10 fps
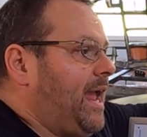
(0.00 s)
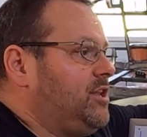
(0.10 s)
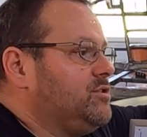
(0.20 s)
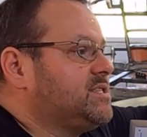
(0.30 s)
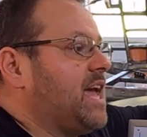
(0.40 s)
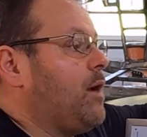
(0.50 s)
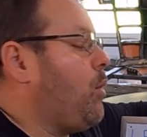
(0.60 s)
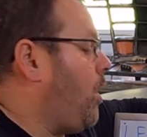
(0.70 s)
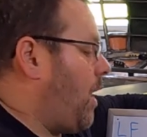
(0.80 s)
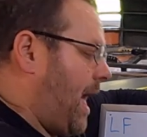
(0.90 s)
And you say,
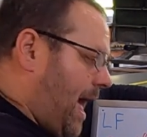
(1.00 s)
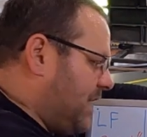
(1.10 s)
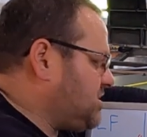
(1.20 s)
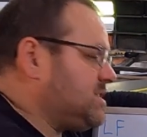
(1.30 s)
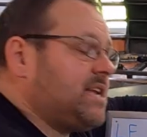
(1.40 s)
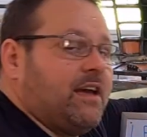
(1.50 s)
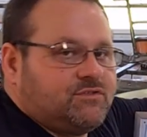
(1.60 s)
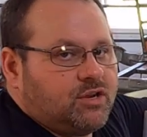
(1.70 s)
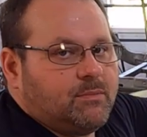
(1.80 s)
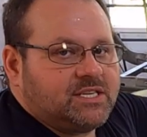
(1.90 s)
well, I just
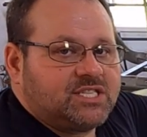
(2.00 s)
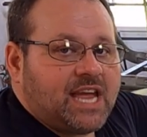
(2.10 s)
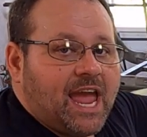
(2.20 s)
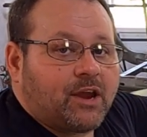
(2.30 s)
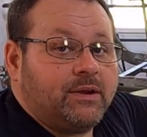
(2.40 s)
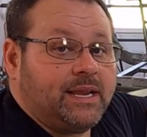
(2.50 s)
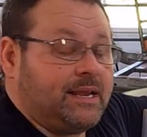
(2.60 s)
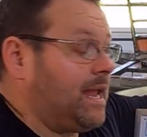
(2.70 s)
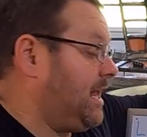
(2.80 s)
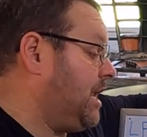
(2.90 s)
have too much stagger in
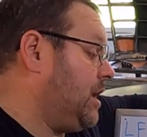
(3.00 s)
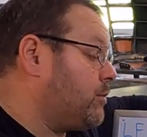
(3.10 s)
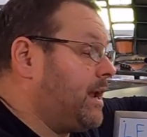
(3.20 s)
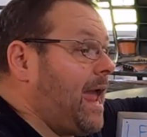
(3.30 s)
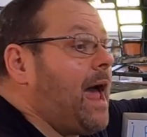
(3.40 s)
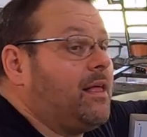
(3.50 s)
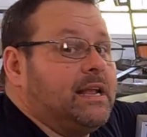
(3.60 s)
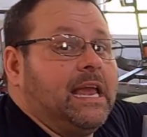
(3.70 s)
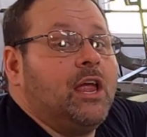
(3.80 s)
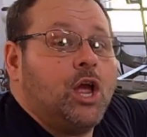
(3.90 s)
it. And in
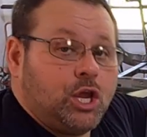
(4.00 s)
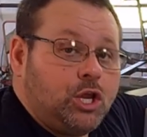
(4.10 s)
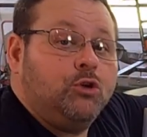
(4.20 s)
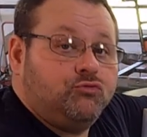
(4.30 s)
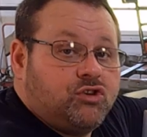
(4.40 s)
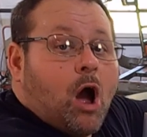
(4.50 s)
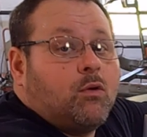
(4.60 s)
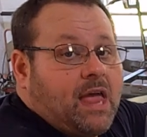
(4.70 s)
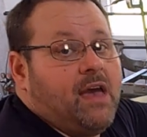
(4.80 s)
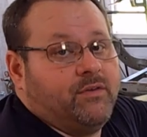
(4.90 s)
reality, you
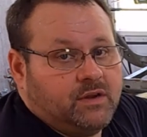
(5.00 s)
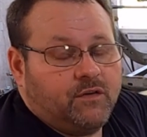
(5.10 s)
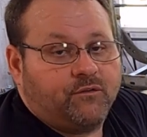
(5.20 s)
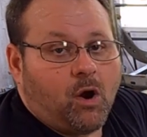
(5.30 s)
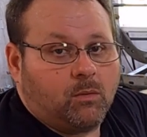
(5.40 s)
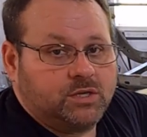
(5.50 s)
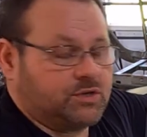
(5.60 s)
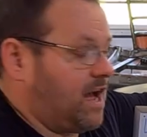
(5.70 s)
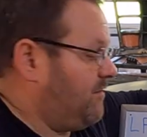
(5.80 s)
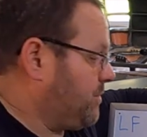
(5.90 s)
don't have enough
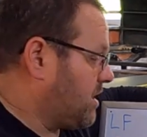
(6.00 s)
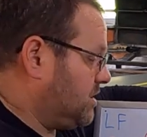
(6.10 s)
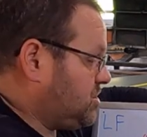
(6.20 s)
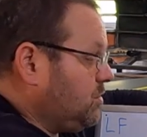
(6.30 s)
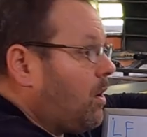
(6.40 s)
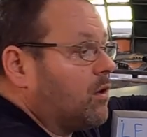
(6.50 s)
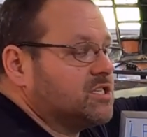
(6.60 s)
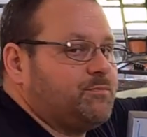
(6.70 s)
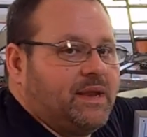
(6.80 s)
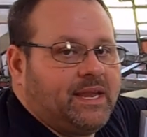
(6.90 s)
forward drive because you
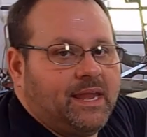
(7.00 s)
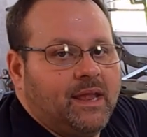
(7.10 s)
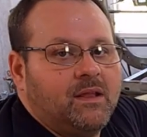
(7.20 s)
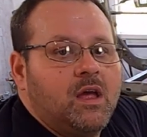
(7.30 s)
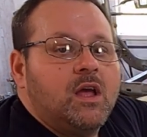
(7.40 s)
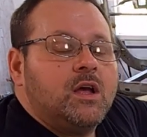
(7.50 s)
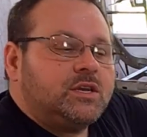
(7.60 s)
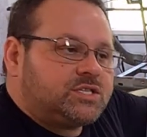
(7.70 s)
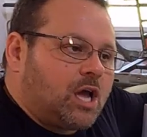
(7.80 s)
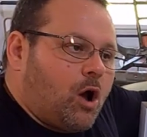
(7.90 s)
are spinning it.
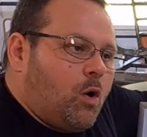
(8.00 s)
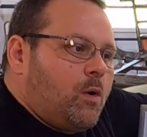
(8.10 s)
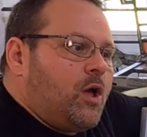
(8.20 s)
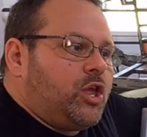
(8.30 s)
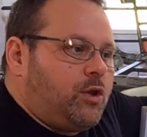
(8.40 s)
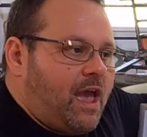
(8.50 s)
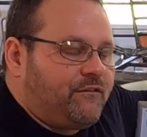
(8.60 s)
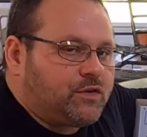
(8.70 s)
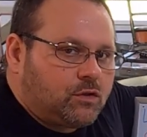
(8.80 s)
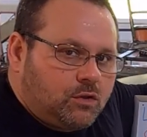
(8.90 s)
So you
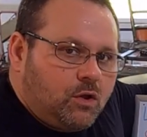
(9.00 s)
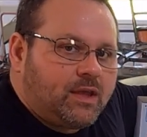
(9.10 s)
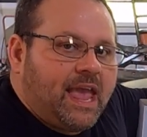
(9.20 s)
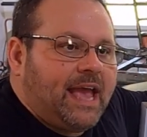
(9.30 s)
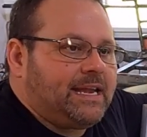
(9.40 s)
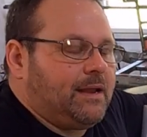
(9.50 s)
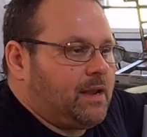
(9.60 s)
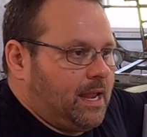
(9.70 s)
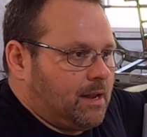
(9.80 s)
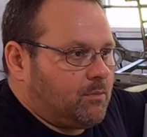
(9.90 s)
have to look at
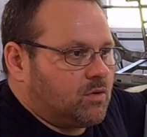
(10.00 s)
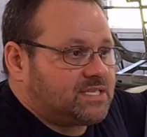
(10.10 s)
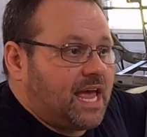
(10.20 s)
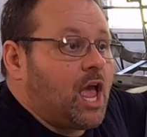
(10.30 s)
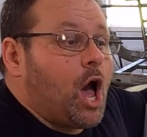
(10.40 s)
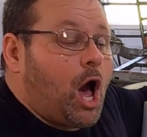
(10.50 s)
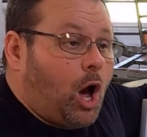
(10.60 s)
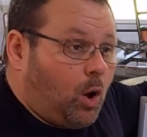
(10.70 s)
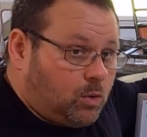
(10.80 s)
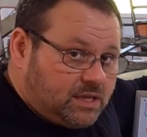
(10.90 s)
it, and I'm gonna say
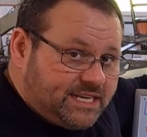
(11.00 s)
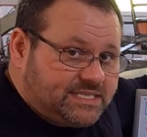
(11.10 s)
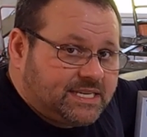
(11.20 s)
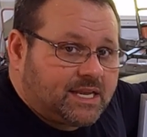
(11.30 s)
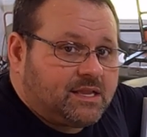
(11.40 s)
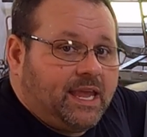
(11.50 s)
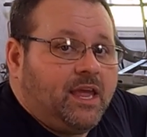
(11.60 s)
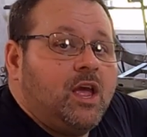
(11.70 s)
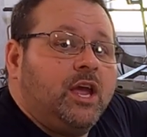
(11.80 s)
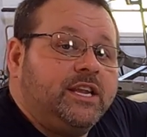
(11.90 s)

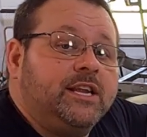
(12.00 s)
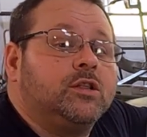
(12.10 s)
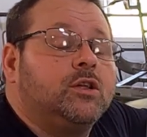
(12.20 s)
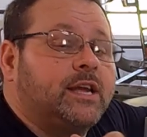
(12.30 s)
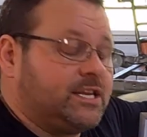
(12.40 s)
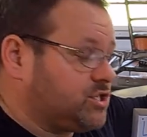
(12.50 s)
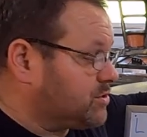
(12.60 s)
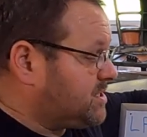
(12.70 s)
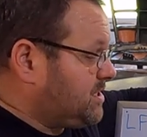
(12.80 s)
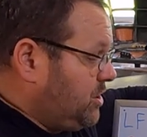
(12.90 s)
holistically. You need to look at
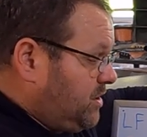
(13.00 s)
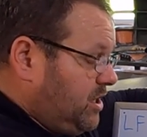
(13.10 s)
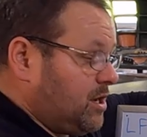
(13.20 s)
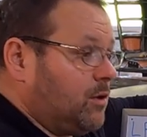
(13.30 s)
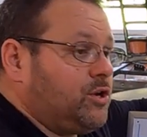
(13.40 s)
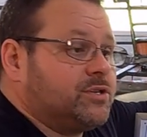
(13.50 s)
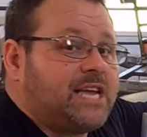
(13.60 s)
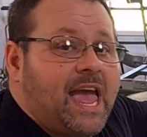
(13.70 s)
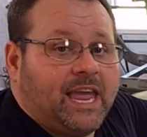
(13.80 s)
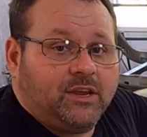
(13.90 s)
your, you know, your
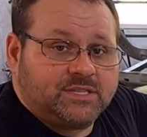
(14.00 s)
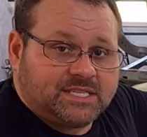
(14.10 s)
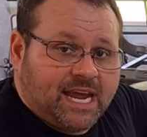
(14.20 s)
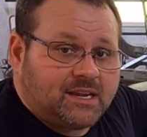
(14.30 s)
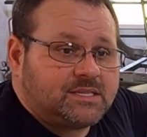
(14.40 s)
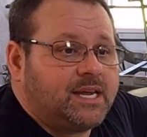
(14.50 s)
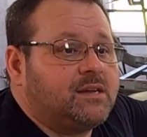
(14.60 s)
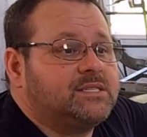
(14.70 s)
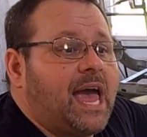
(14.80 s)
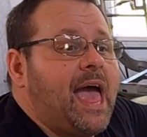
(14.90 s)
tack. Use a
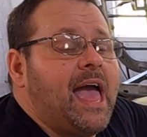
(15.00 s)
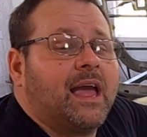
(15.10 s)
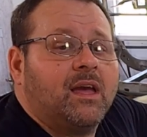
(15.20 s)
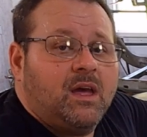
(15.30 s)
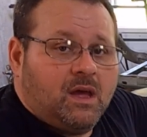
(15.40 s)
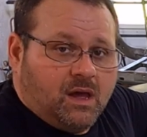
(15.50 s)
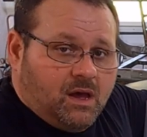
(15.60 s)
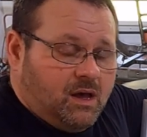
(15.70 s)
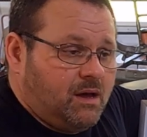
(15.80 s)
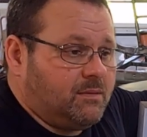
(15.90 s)
tattletale tack,
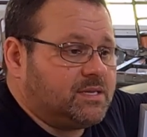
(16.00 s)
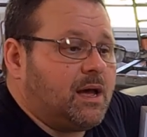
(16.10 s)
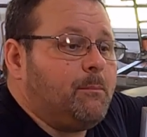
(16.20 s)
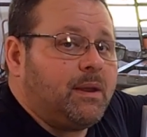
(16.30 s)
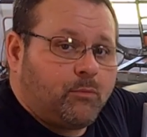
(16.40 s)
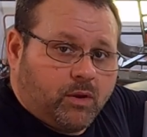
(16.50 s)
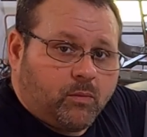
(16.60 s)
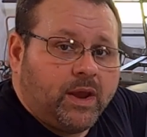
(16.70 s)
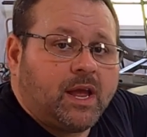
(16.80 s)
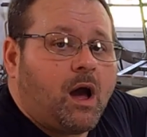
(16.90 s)
a memory
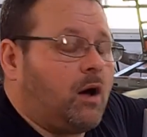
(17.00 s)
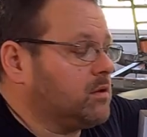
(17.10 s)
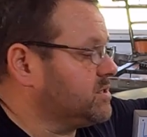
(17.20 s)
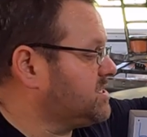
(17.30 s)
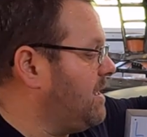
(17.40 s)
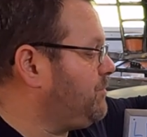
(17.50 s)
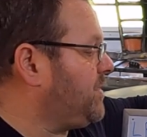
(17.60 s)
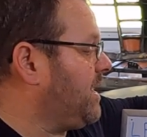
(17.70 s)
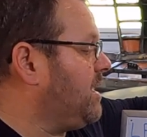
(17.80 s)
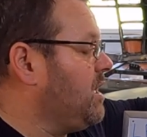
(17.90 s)
recall or
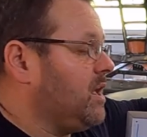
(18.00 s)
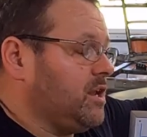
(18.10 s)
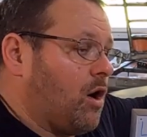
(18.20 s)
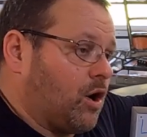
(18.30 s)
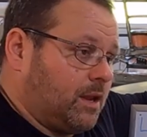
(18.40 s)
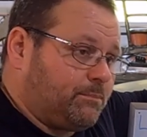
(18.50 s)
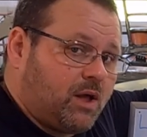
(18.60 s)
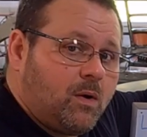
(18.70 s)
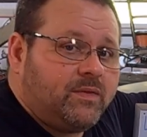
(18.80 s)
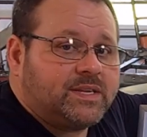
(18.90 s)
something. You know, are you
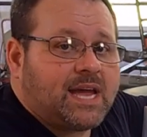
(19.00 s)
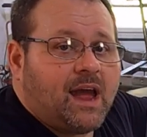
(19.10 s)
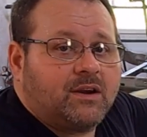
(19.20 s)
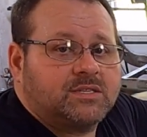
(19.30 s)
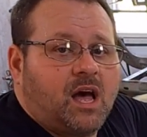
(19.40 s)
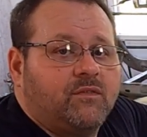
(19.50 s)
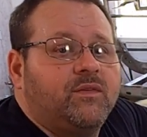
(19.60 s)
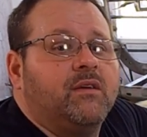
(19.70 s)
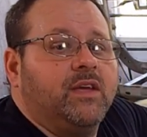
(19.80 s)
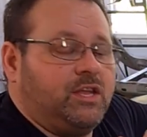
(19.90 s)
blowing the tires
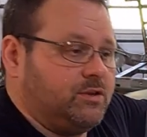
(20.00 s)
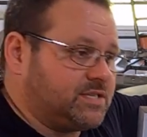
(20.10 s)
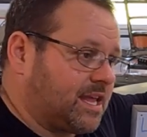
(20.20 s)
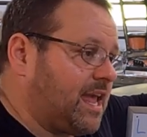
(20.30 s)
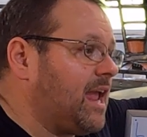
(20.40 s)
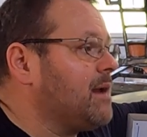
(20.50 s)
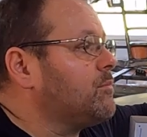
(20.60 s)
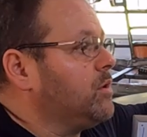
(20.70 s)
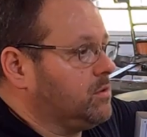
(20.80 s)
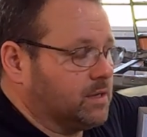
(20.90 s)
off of it? Use a
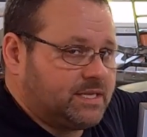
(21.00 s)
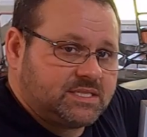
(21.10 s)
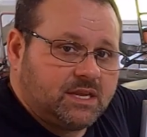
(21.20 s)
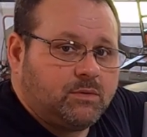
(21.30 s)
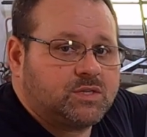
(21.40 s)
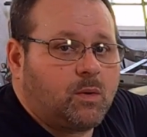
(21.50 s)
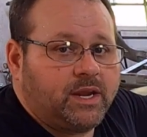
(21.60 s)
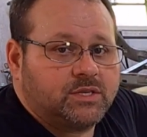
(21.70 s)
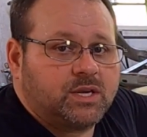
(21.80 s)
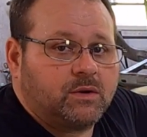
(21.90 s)
camera, look and see which
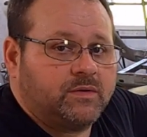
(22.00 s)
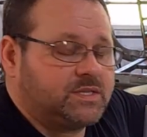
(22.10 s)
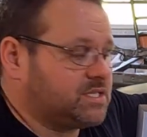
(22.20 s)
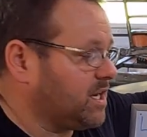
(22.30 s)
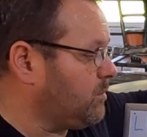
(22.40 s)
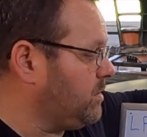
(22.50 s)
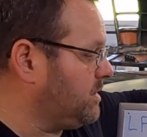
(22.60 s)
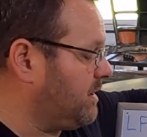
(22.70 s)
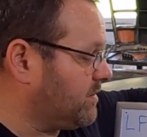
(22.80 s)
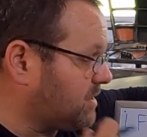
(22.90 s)
way you're turning the steering
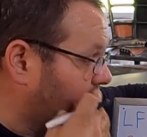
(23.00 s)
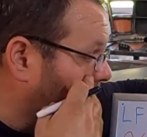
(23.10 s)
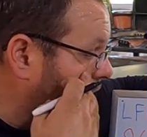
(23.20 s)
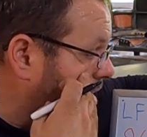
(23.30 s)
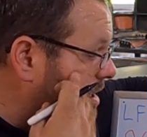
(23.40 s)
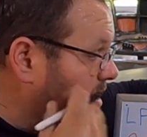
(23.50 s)
wheel and everything.